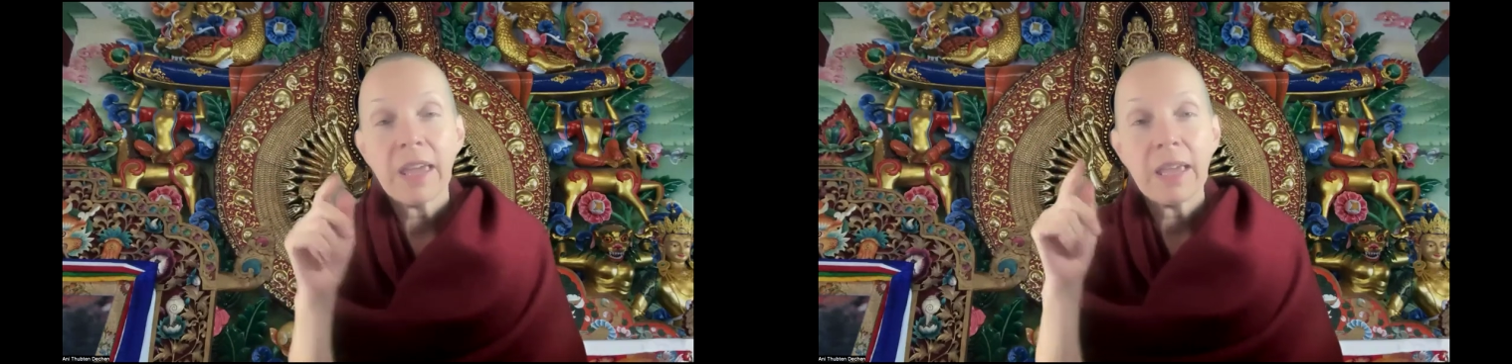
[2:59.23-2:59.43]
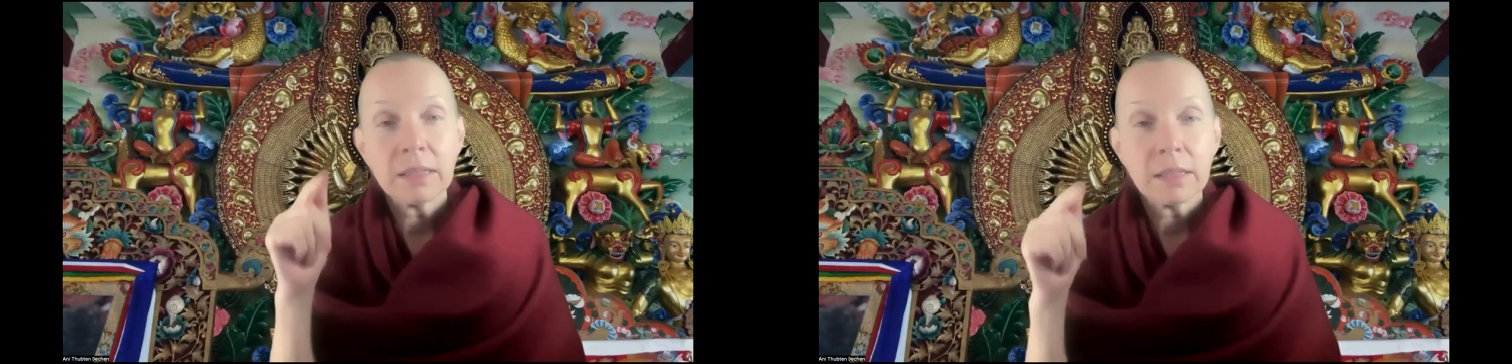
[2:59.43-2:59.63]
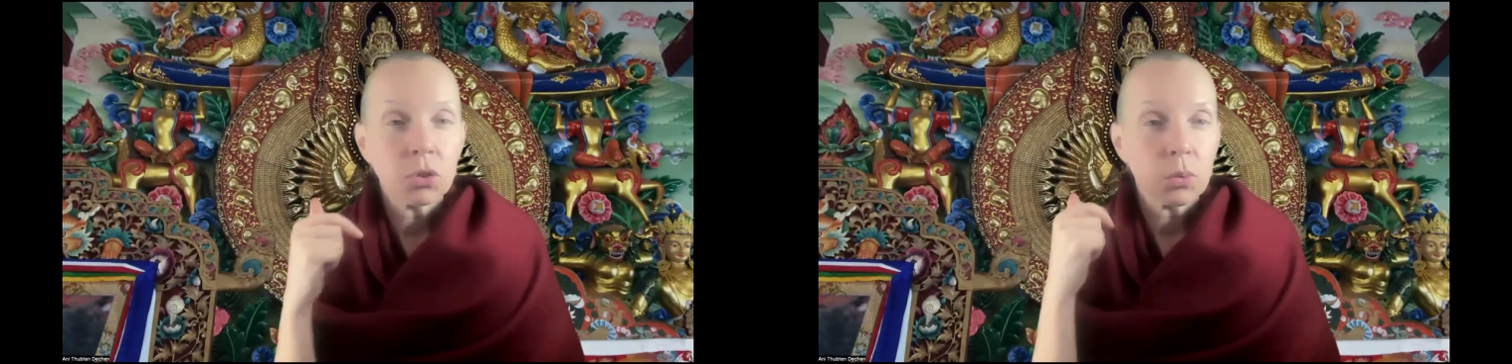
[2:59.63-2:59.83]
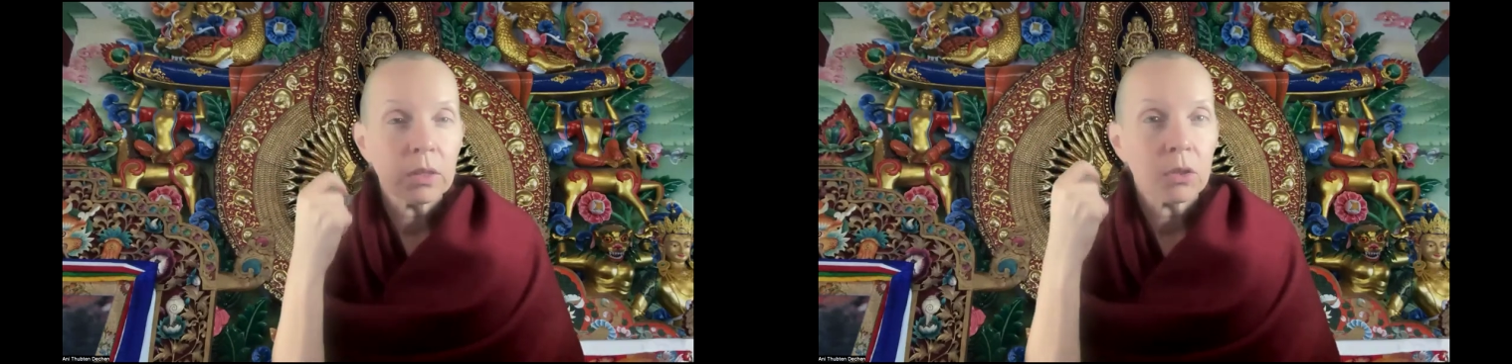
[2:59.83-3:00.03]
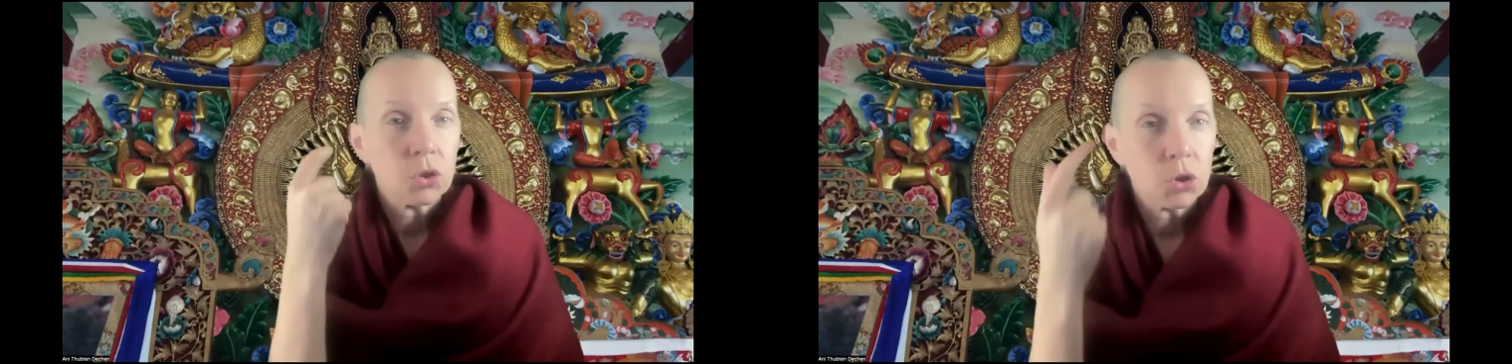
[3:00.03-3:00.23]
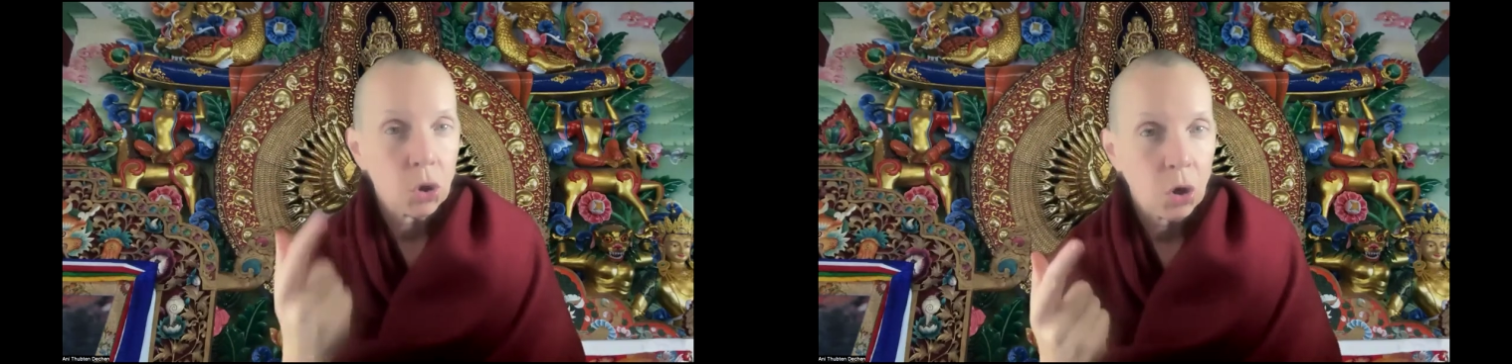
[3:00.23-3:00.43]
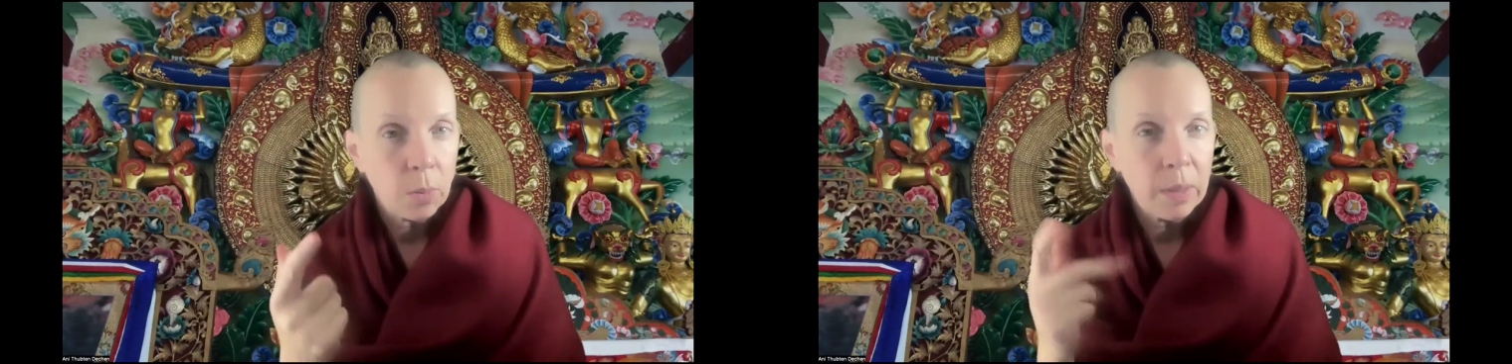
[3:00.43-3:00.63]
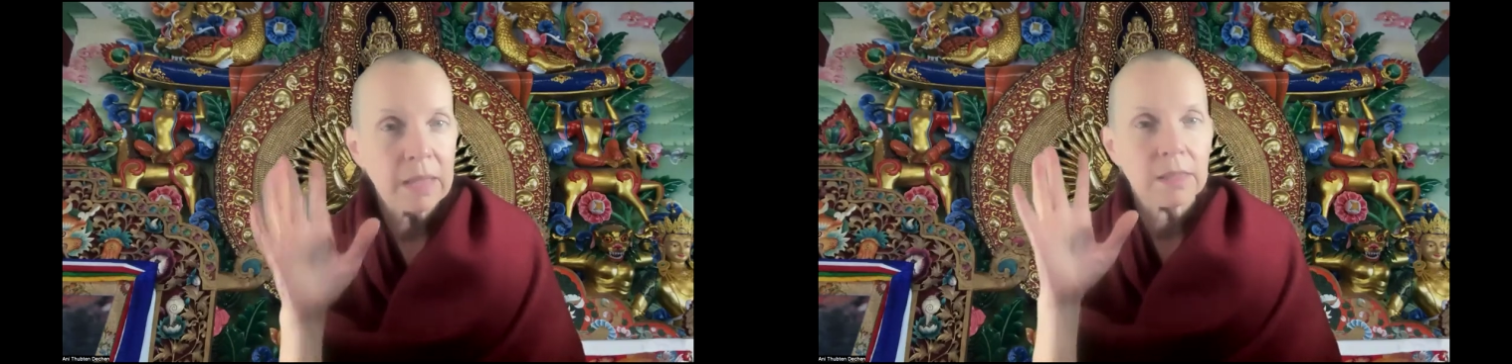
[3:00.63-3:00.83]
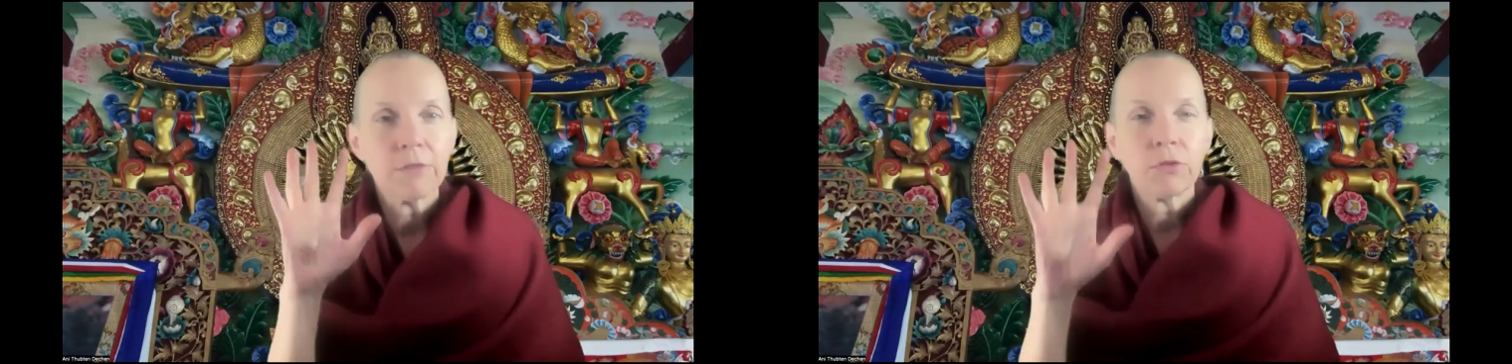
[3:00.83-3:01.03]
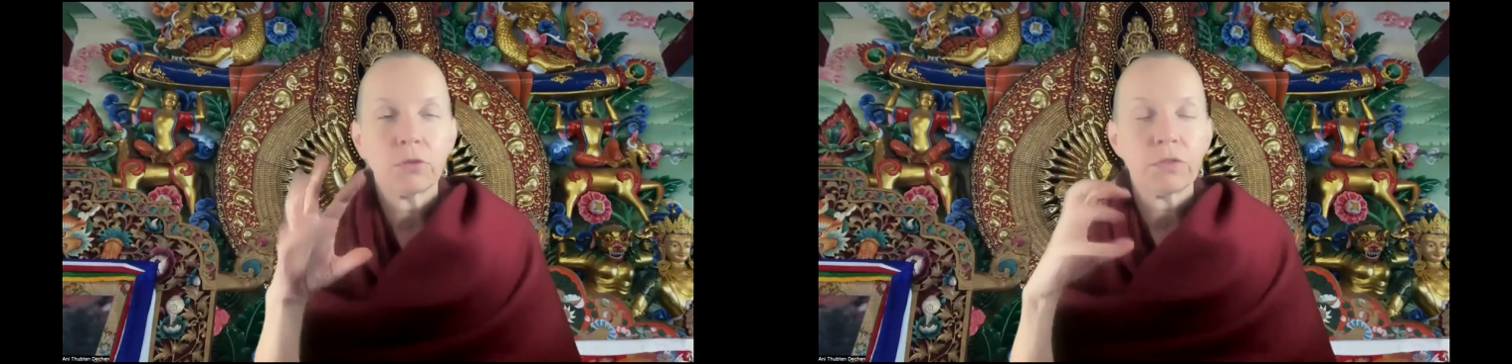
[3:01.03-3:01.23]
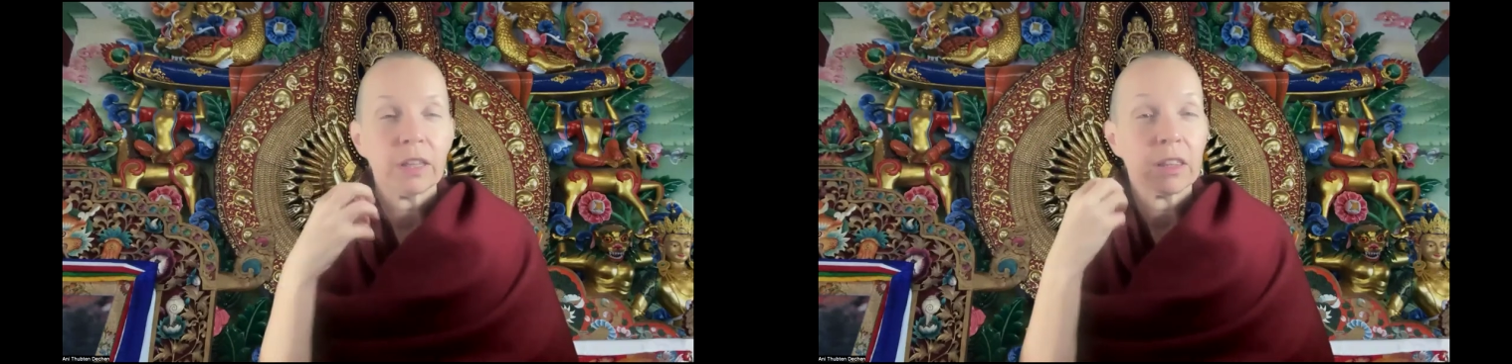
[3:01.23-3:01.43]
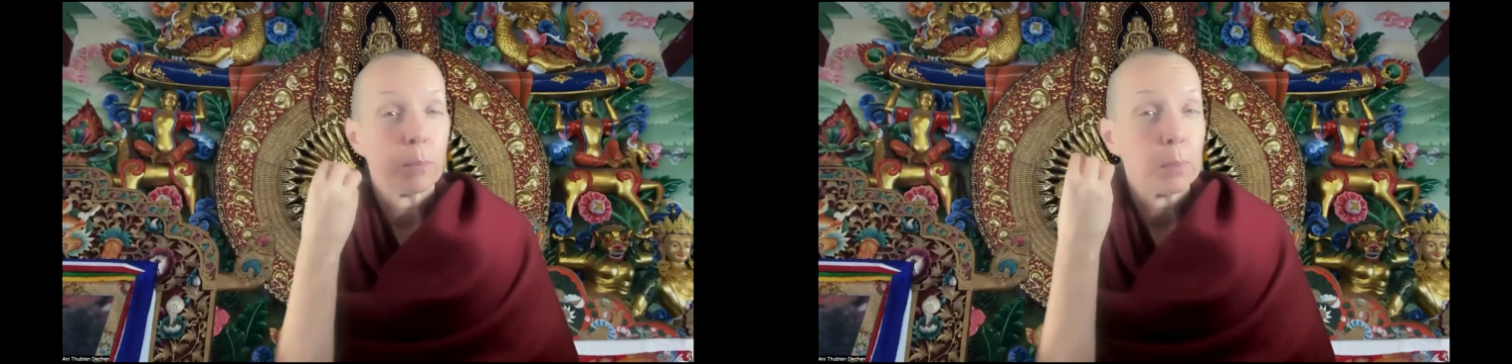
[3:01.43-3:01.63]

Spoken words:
is it doing the job? Is it fulfilling the